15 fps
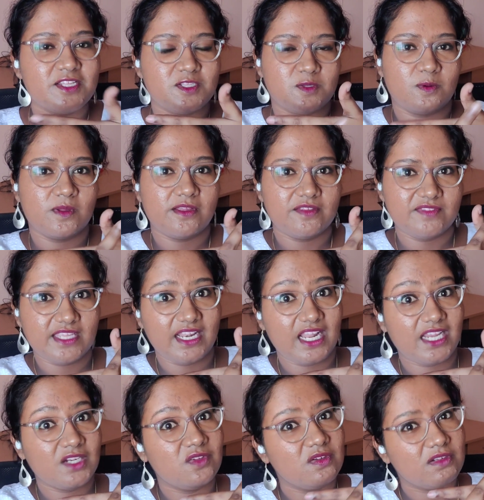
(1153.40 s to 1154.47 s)
So if they
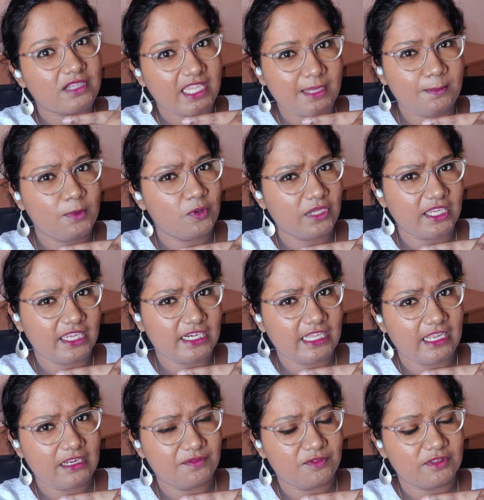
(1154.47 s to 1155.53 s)
like to keep looking at
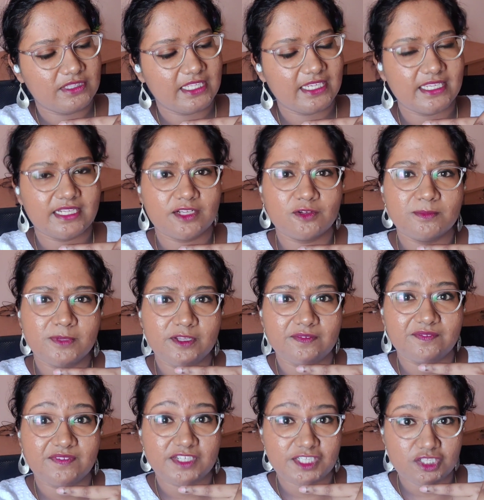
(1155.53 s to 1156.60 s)
colorful things, it could be a
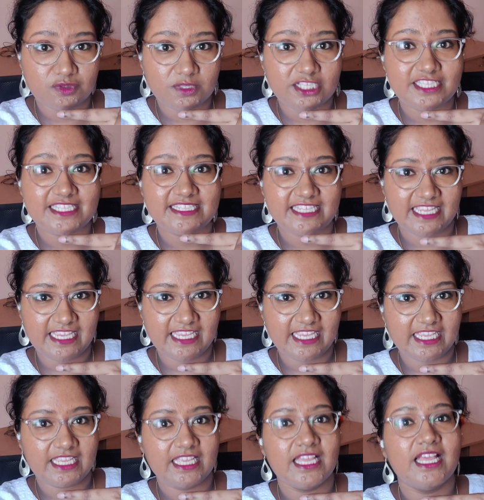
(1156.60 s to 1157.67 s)
visual
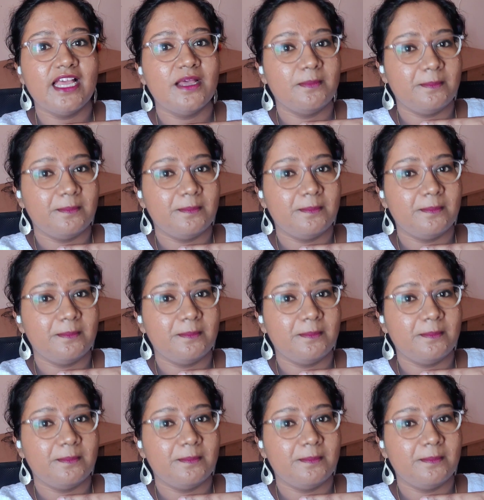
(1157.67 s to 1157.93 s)
seeking